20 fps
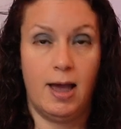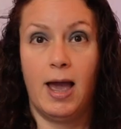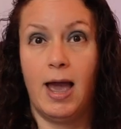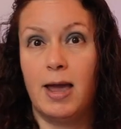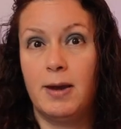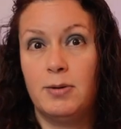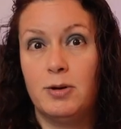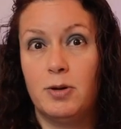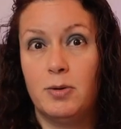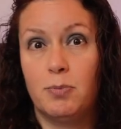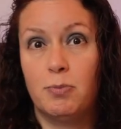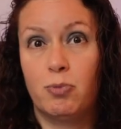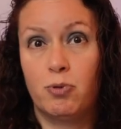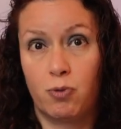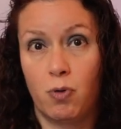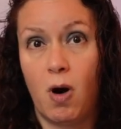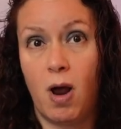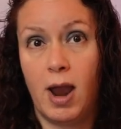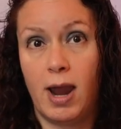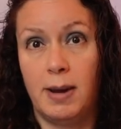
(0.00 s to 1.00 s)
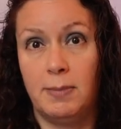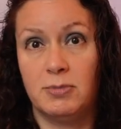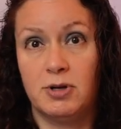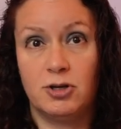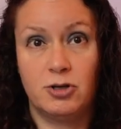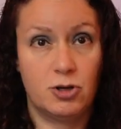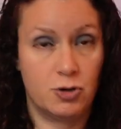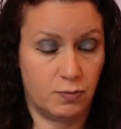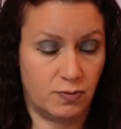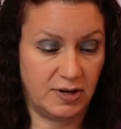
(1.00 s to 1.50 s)
and primed
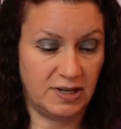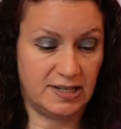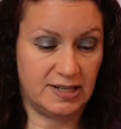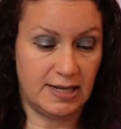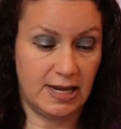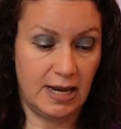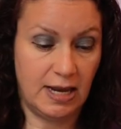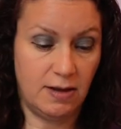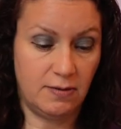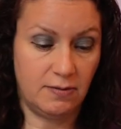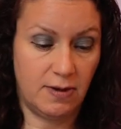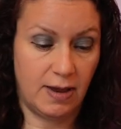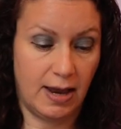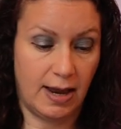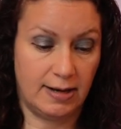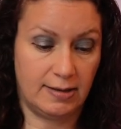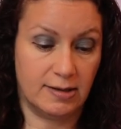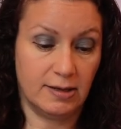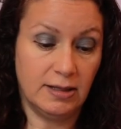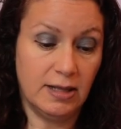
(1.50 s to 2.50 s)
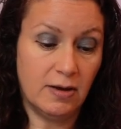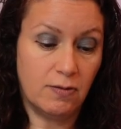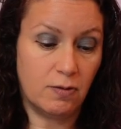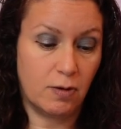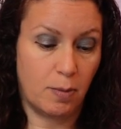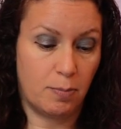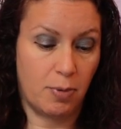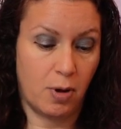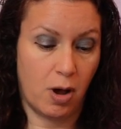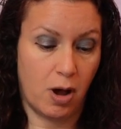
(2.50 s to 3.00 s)
to receive and deliver
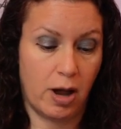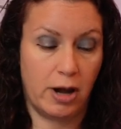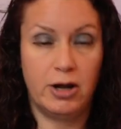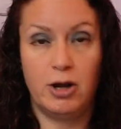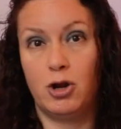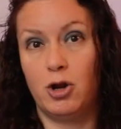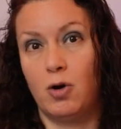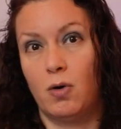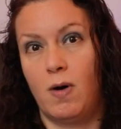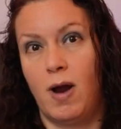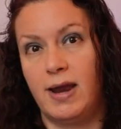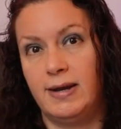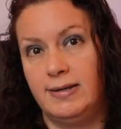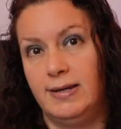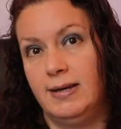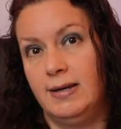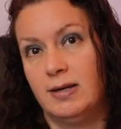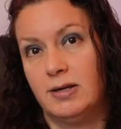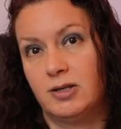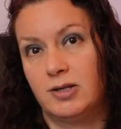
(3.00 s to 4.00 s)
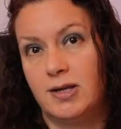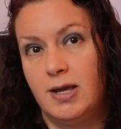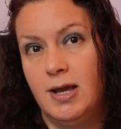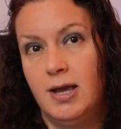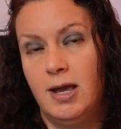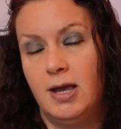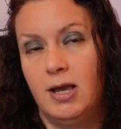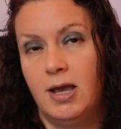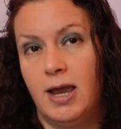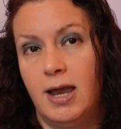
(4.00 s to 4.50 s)
upon your ideas.
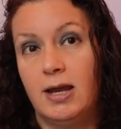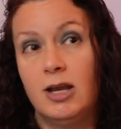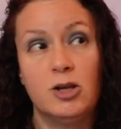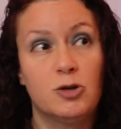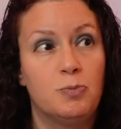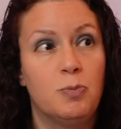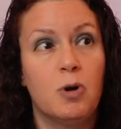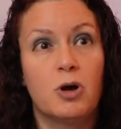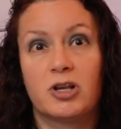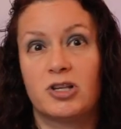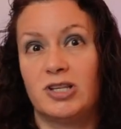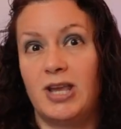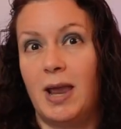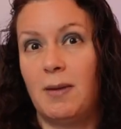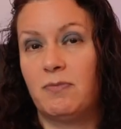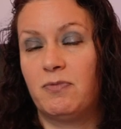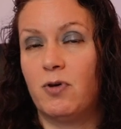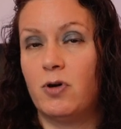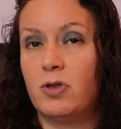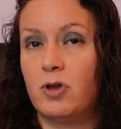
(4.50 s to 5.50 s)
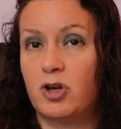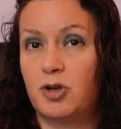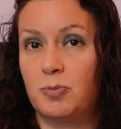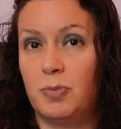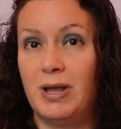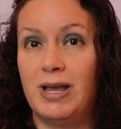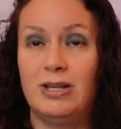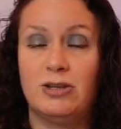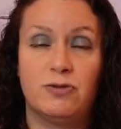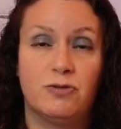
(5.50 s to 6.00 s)
In his book, Sam further
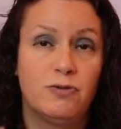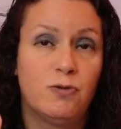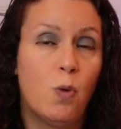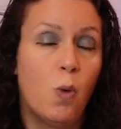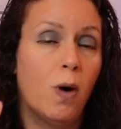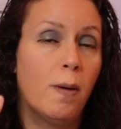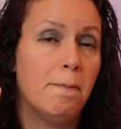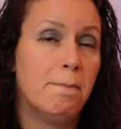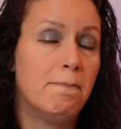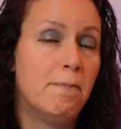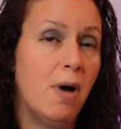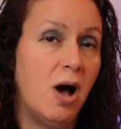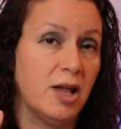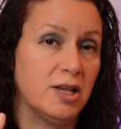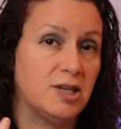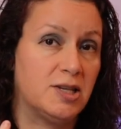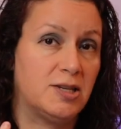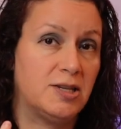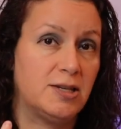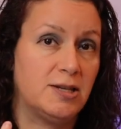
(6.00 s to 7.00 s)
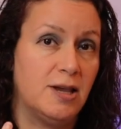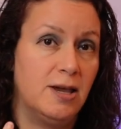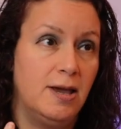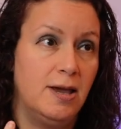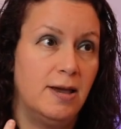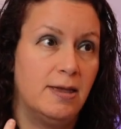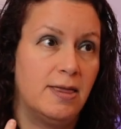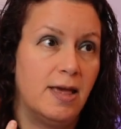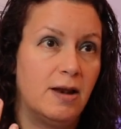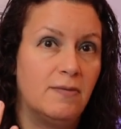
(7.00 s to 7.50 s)
explains 4 musts
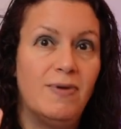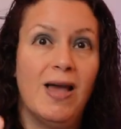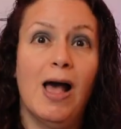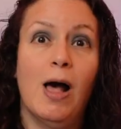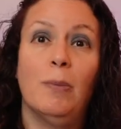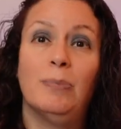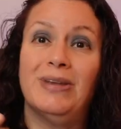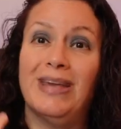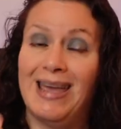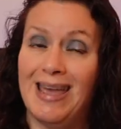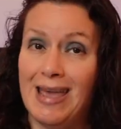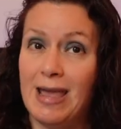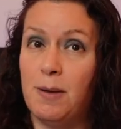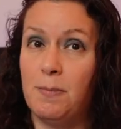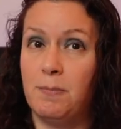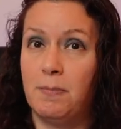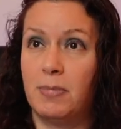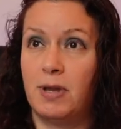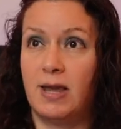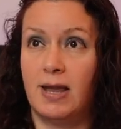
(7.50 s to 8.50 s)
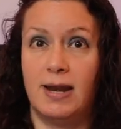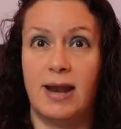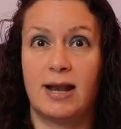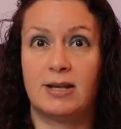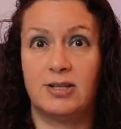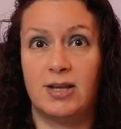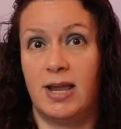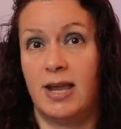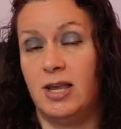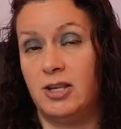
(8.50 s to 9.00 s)
that have helped him
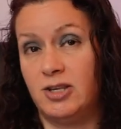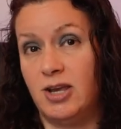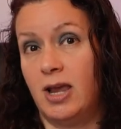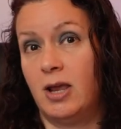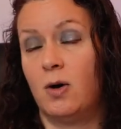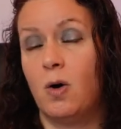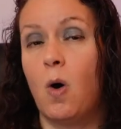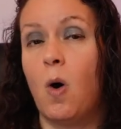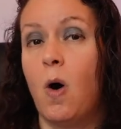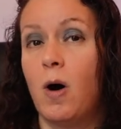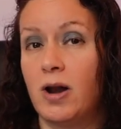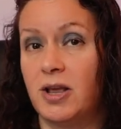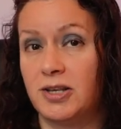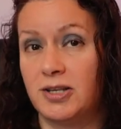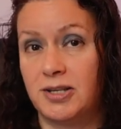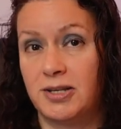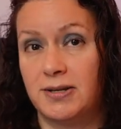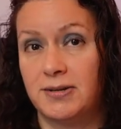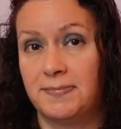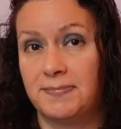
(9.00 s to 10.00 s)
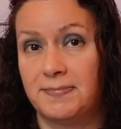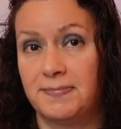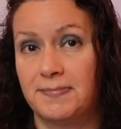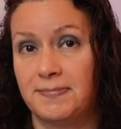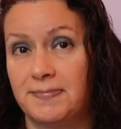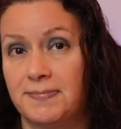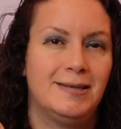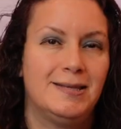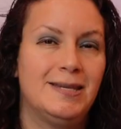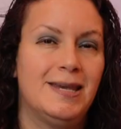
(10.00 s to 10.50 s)
connect to his inner artist.
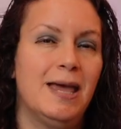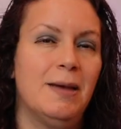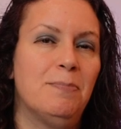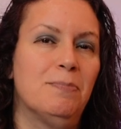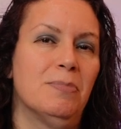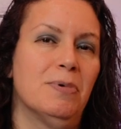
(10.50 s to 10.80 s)
Tip